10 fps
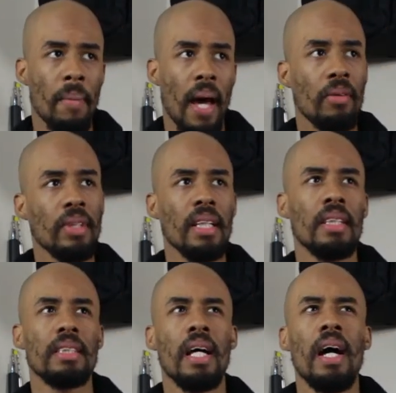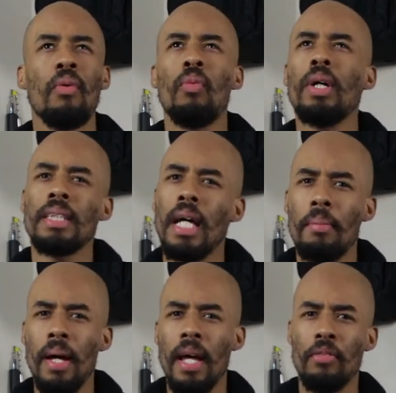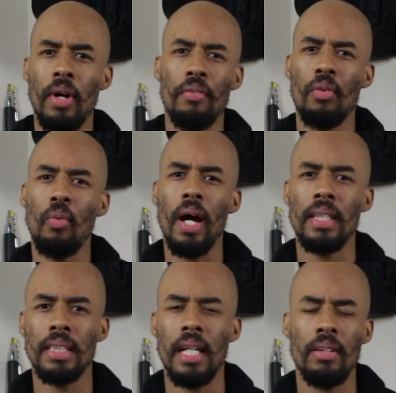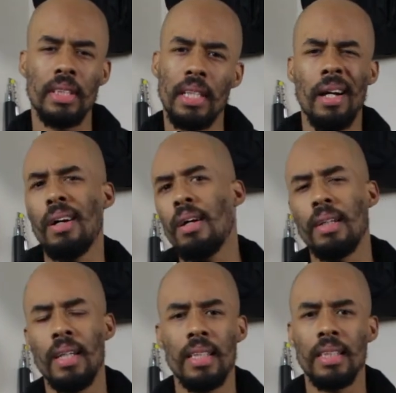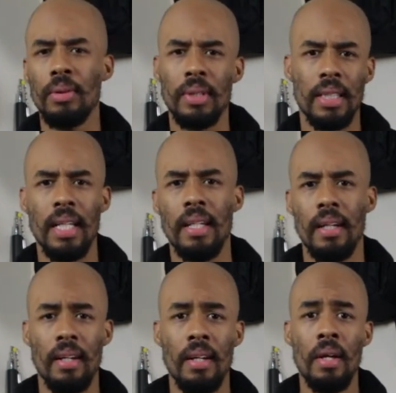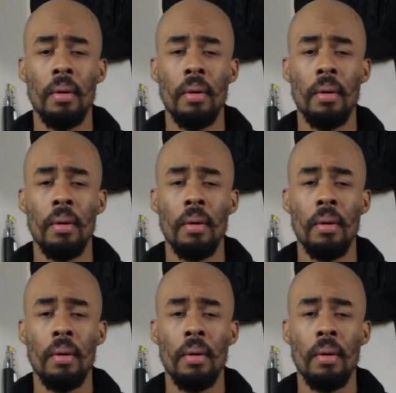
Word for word: I don't think there's not one time I have ever watched and I was just like, oh yeah, she wasn't in there.